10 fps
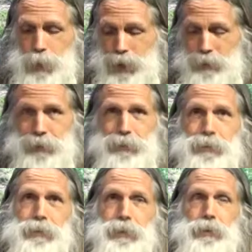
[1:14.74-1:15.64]
batteries in
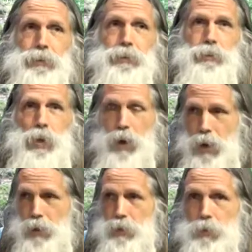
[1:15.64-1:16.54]
the cells. It's a
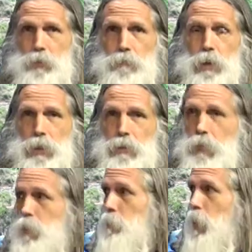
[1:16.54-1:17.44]
high energy
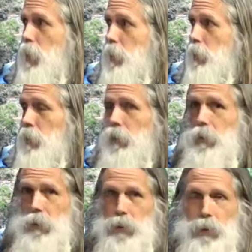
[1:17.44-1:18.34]
phosphate bond and the
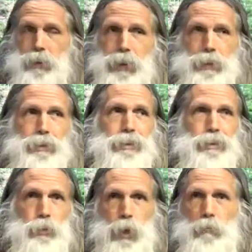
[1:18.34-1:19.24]
adenosine
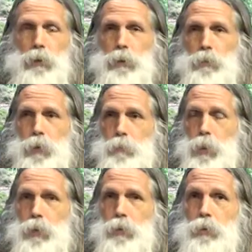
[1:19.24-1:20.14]
triphosphate
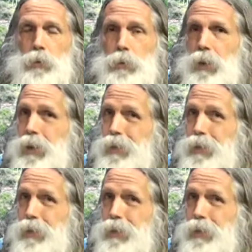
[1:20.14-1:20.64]
molecule.